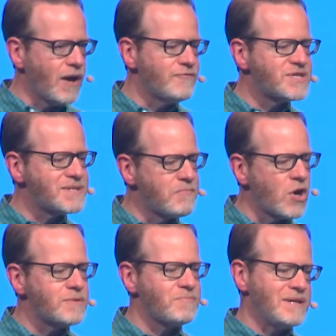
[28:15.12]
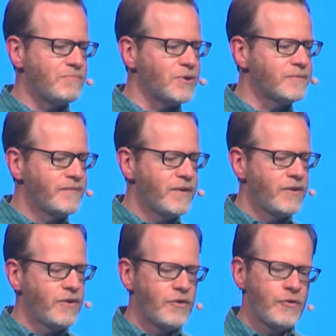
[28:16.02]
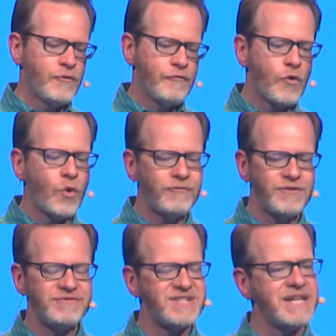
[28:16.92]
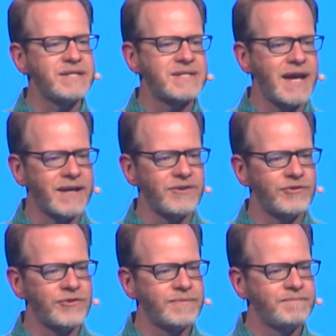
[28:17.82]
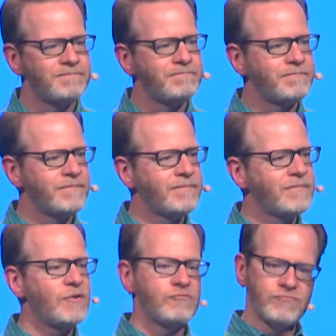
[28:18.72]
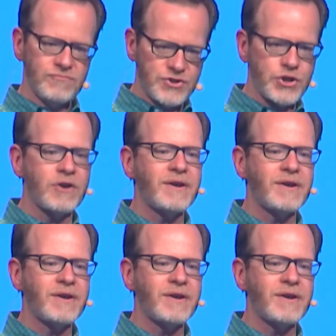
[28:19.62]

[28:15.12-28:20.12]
of smart people for 15 seconds. Start